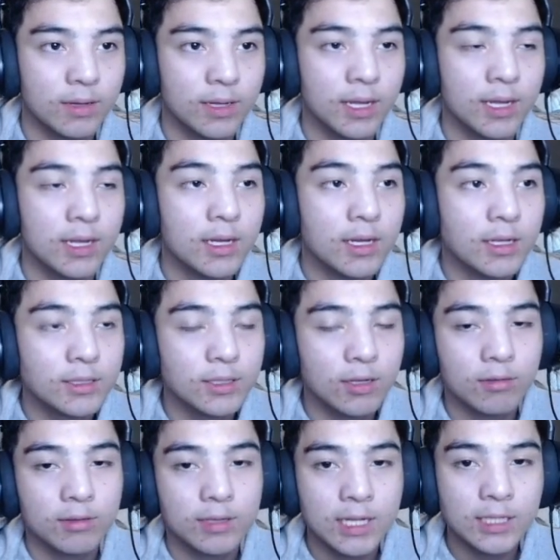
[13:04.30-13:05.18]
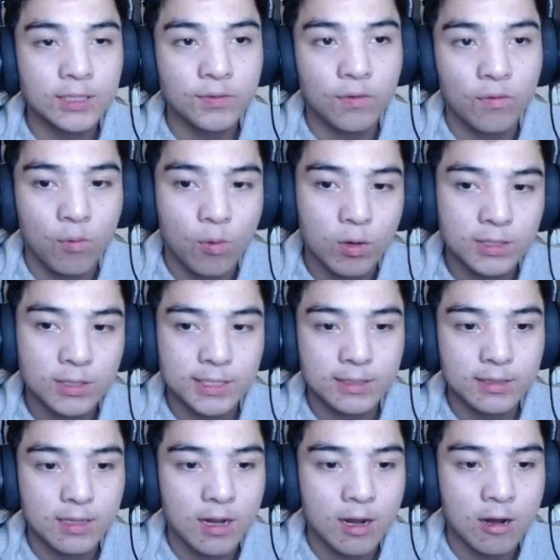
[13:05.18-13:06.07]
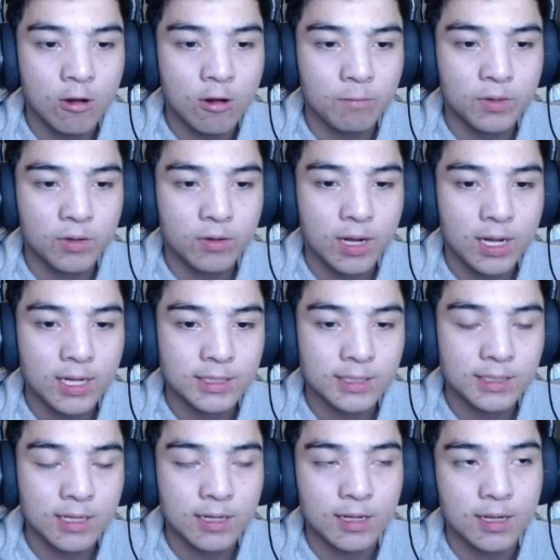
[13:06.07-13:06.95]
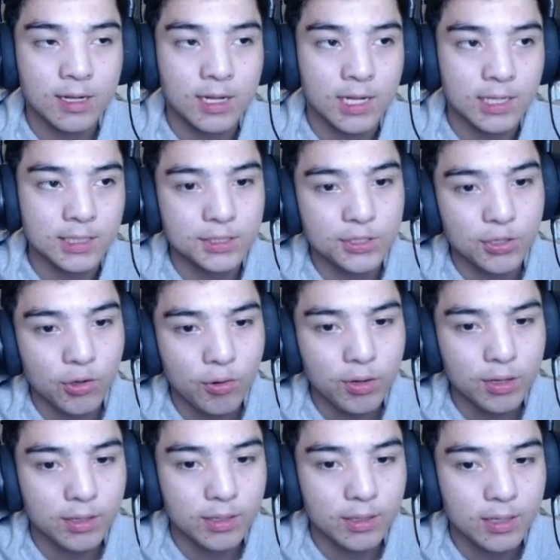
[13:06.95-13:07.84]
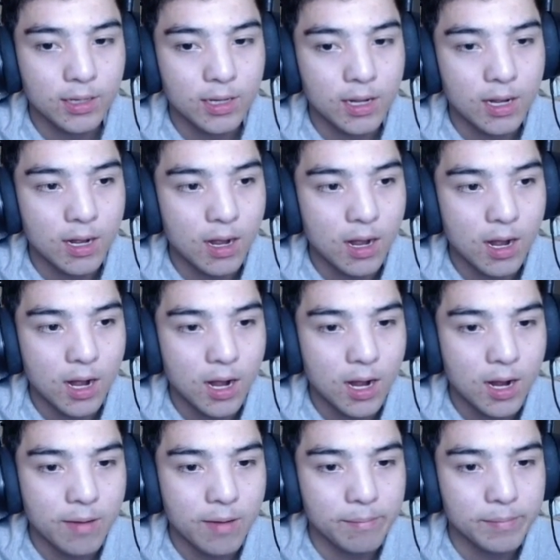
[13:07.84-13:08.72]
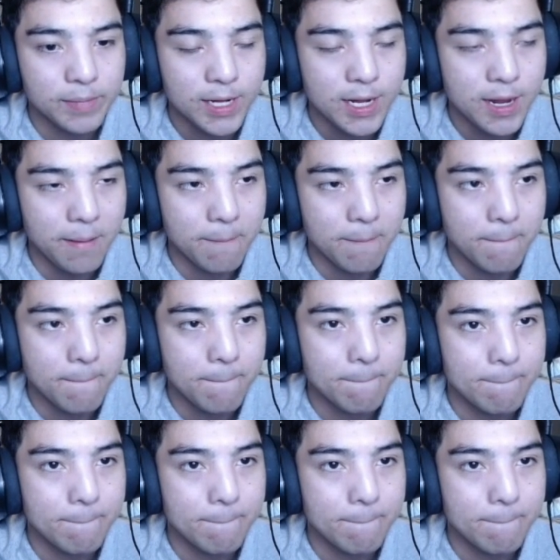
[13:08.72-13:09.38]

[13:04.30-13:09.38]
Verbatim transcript: Okay. So thanks for watching. I hope you guys uh, enjoy. Um. Yeah.